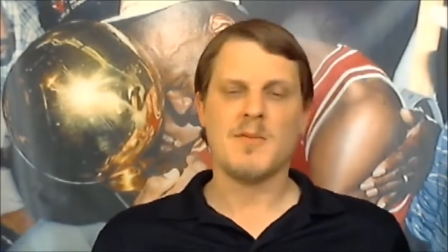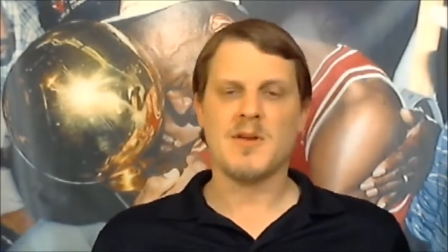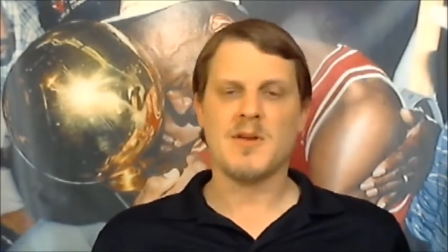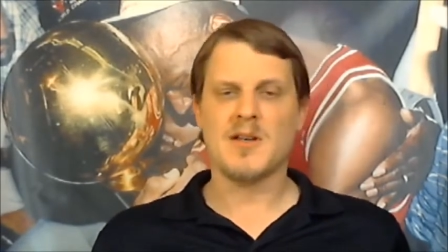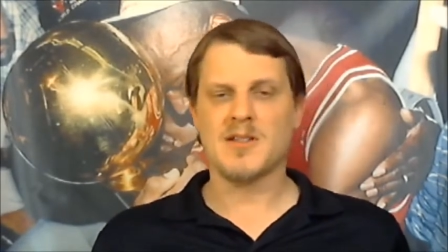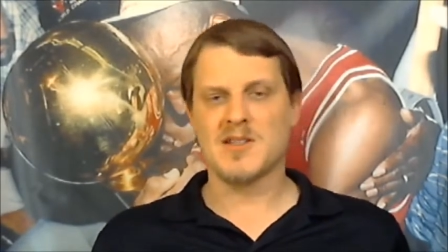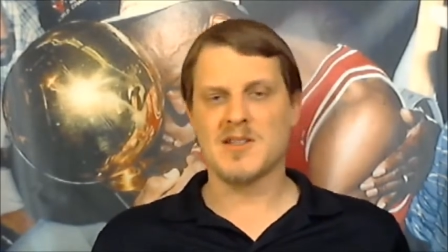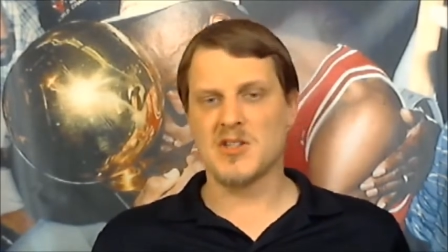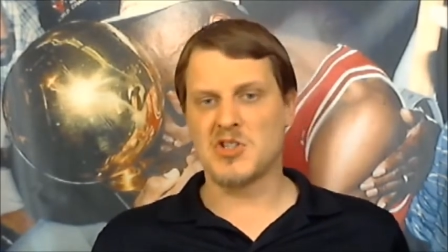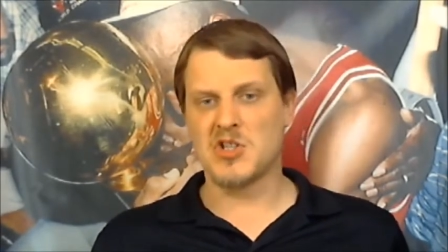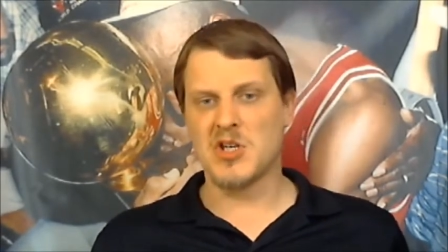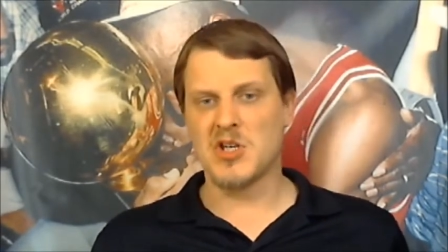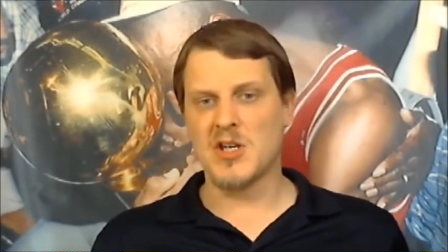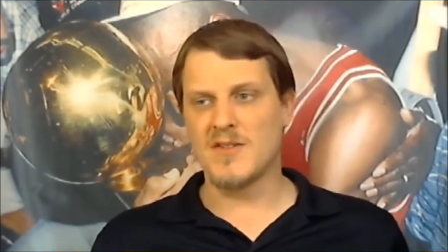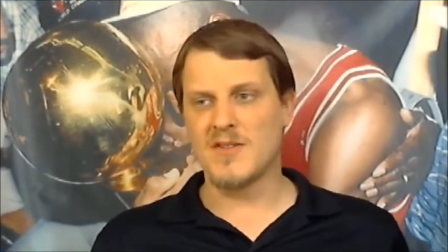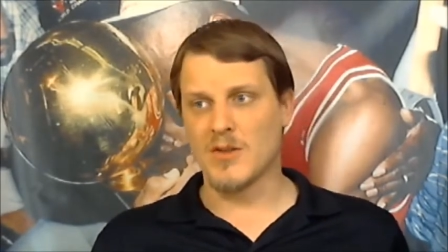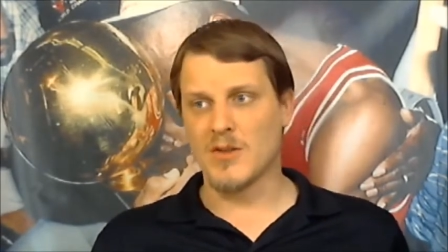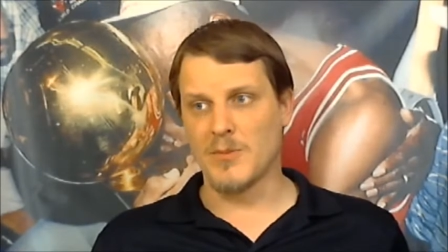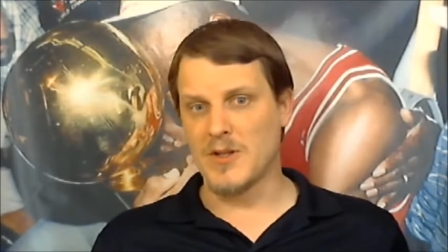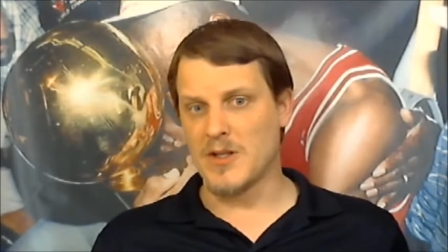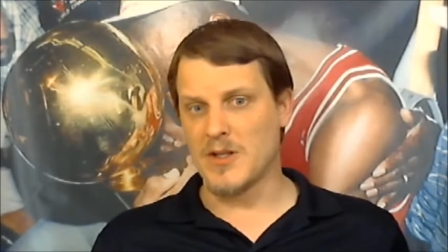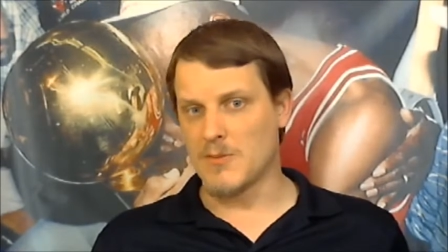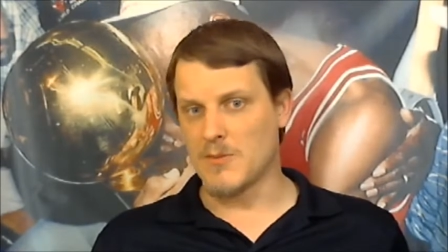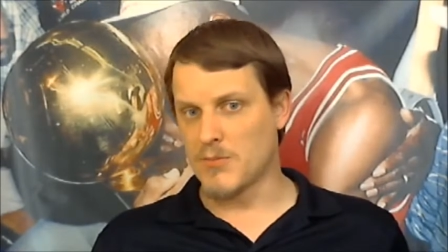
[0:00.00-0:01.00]
because the Chiefs
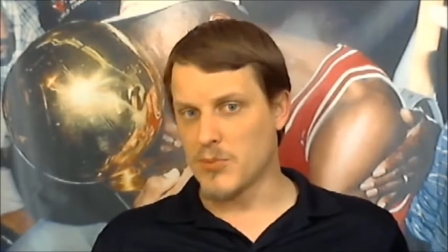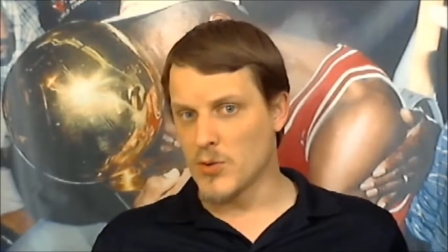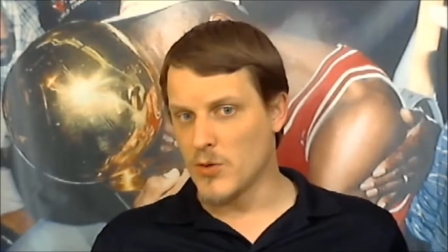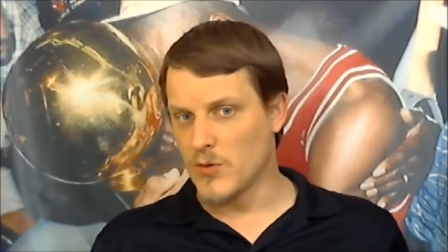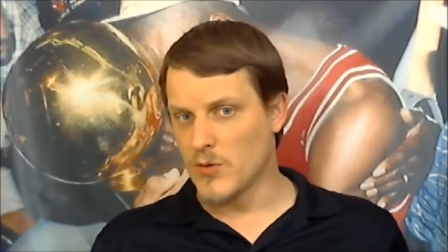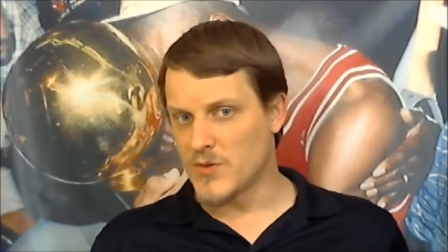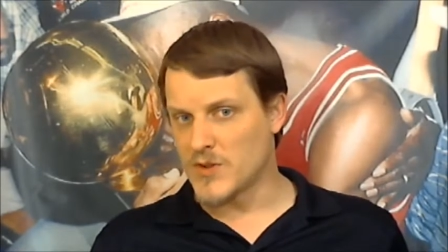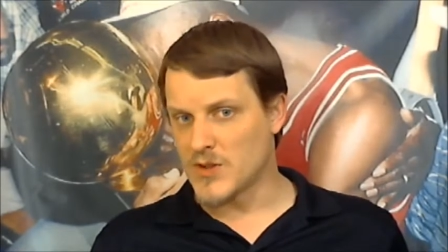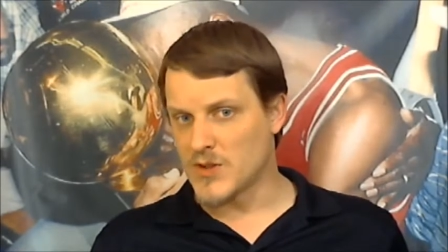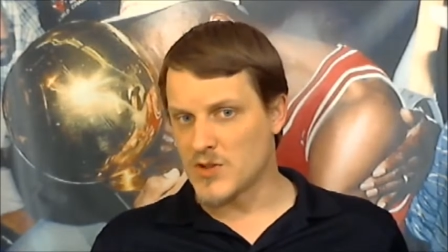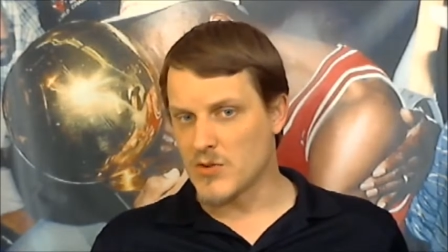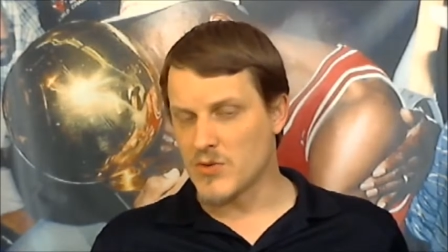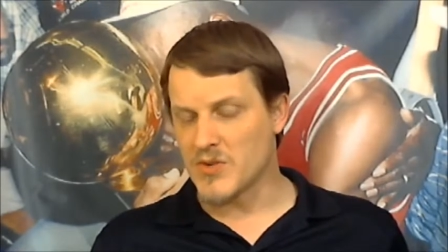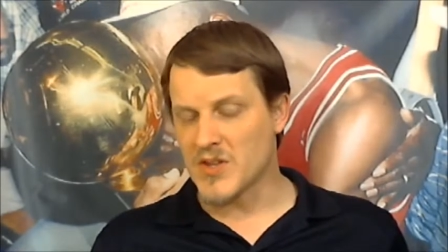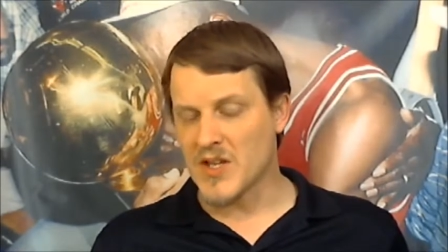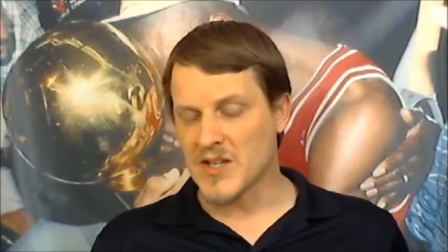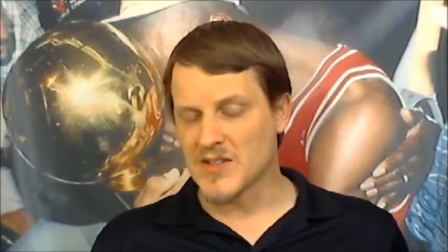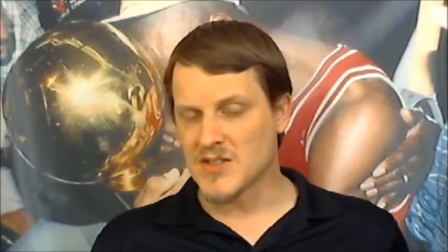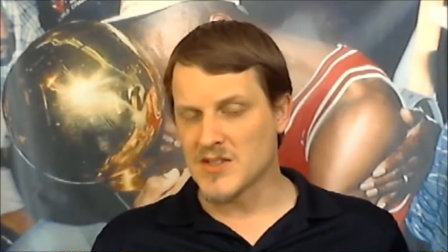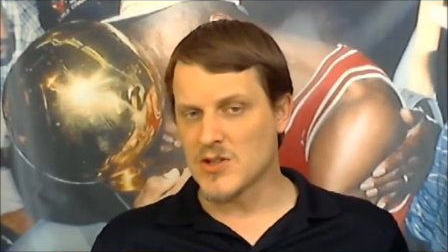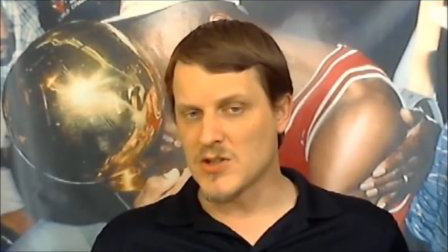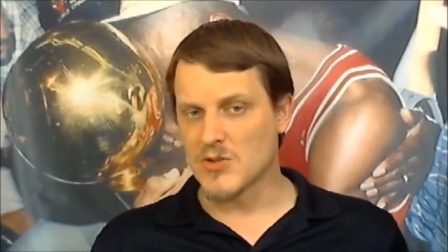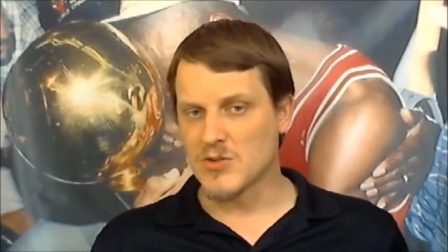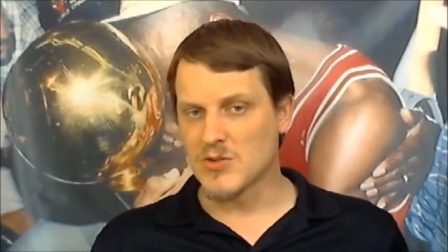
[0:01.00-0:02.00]
will be improved in
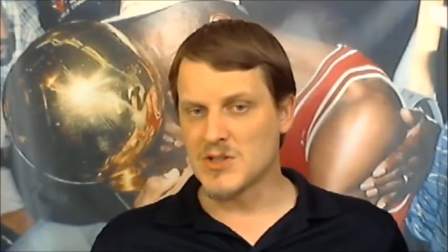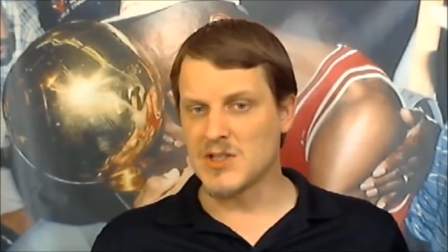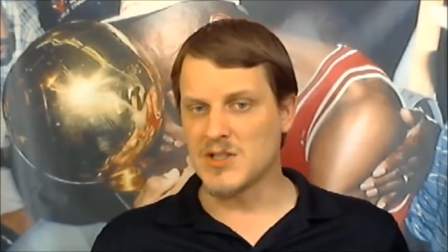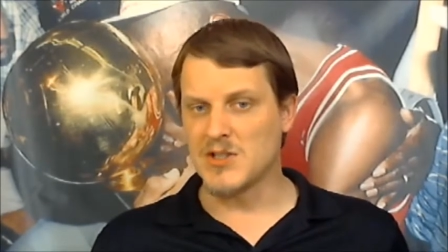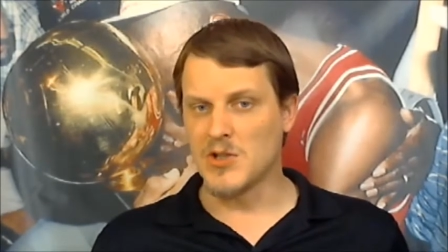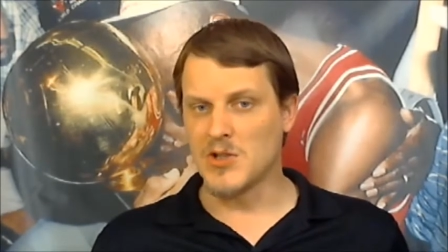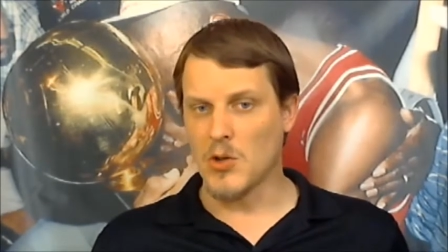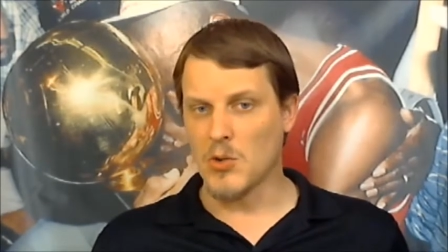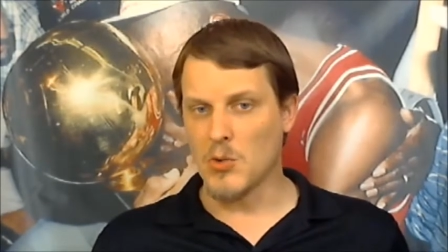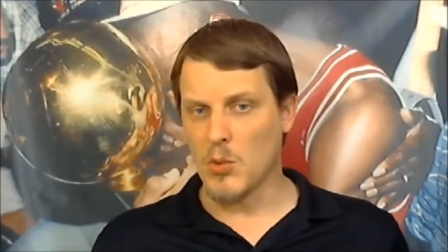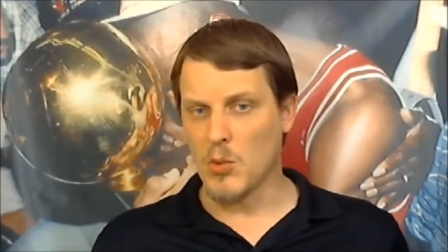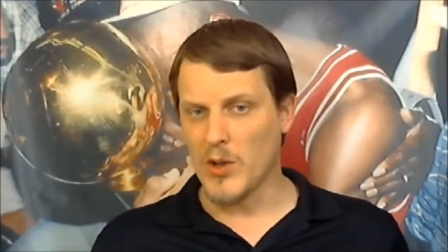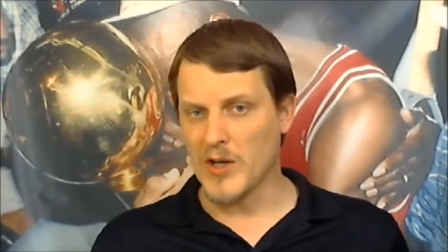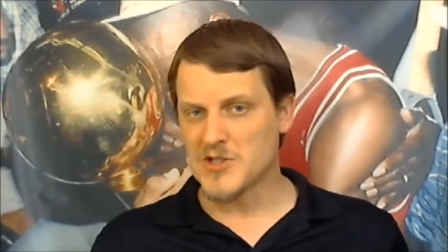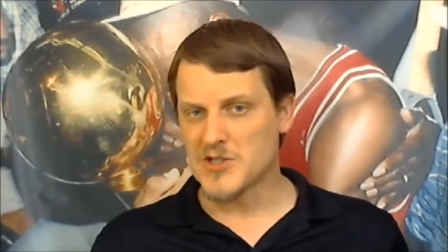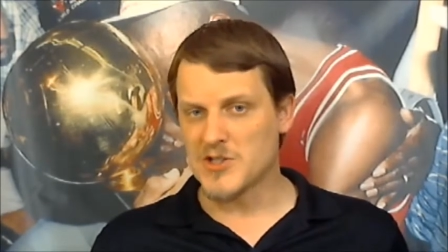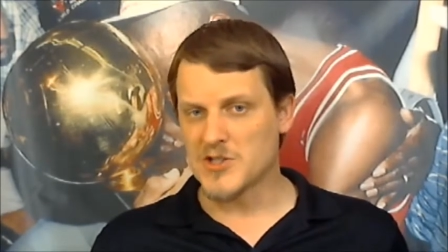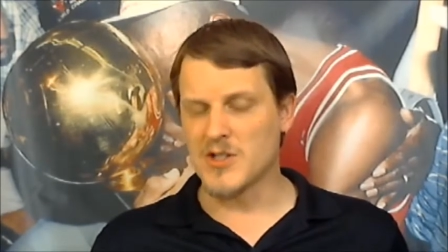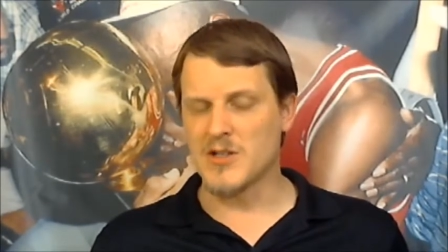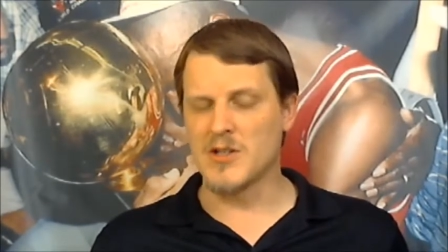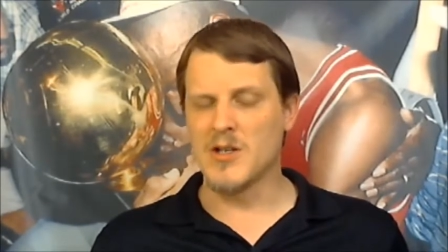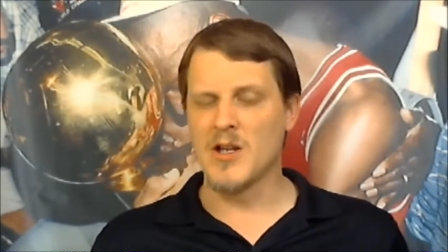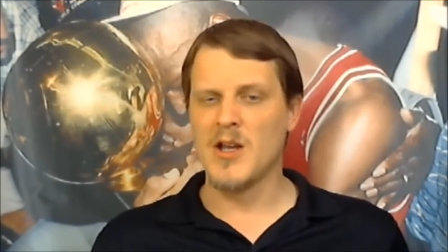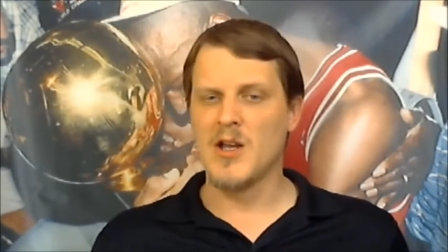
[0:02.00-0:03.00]
2013, no
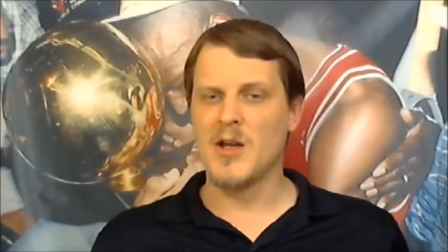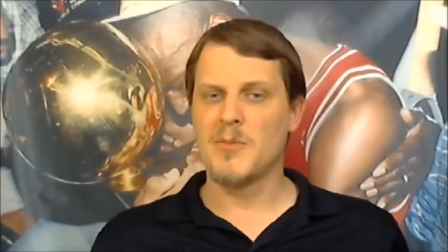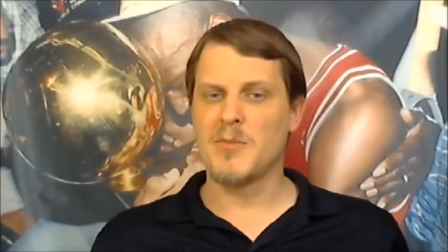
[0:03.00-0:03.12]
question,